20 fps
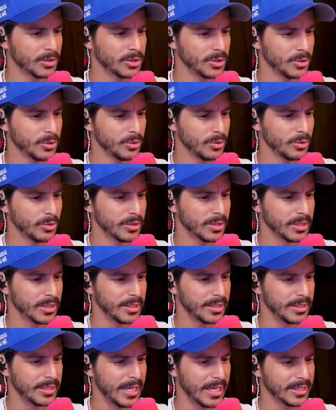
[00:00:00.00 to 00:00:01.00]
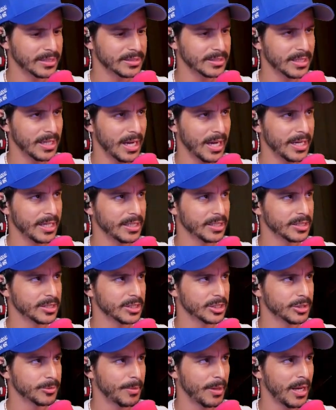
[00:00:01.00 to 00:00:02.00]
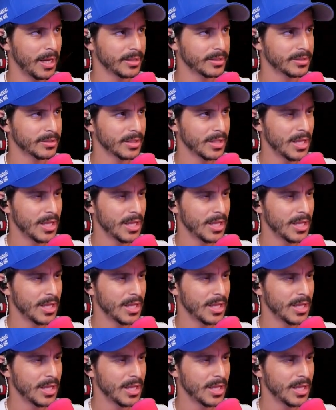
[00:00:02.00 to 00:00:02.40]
to the next hiding spot,